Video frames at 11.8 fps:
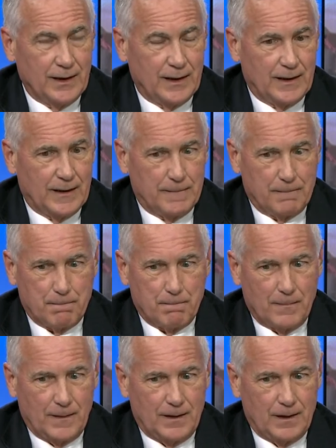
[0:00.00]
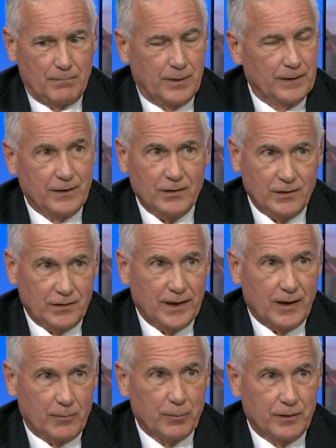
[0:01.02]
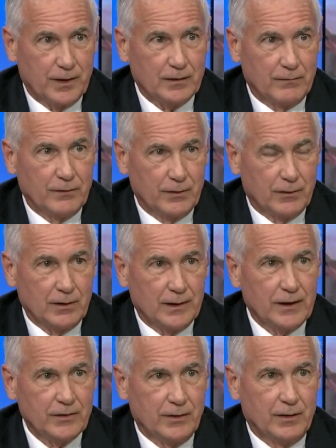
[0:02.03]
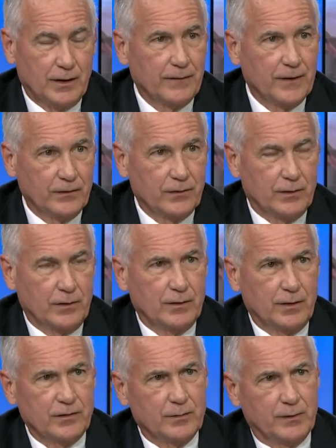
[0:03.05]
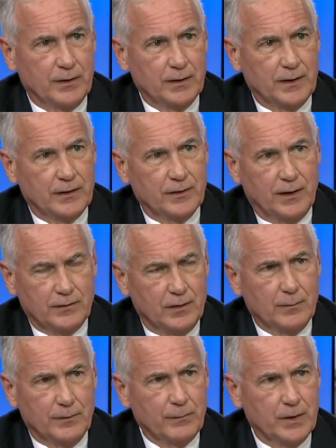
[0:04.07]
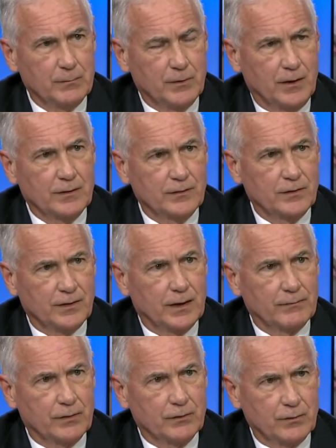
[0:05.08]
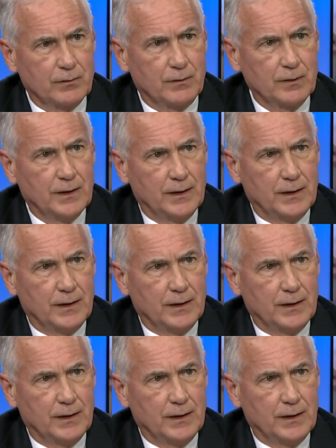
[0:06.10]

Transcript: But this is counterproductive to your election, and I think it's going to cost him the election. I told him the Freedom Caucus is out of control.